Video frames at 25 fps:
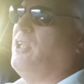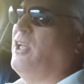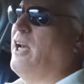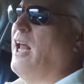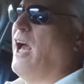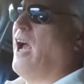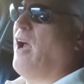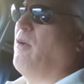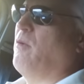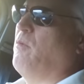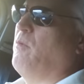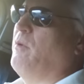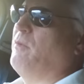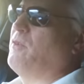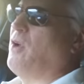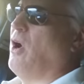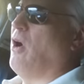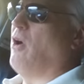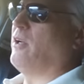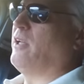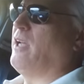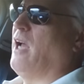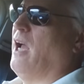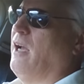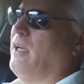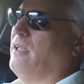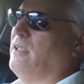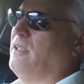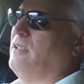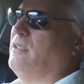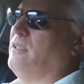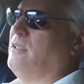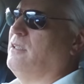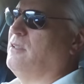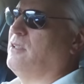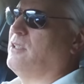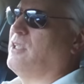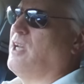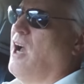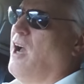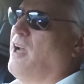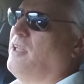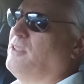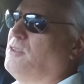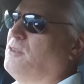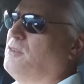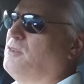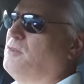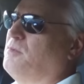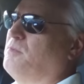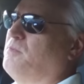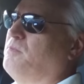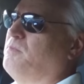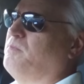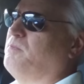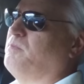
you know, we've got to go, cars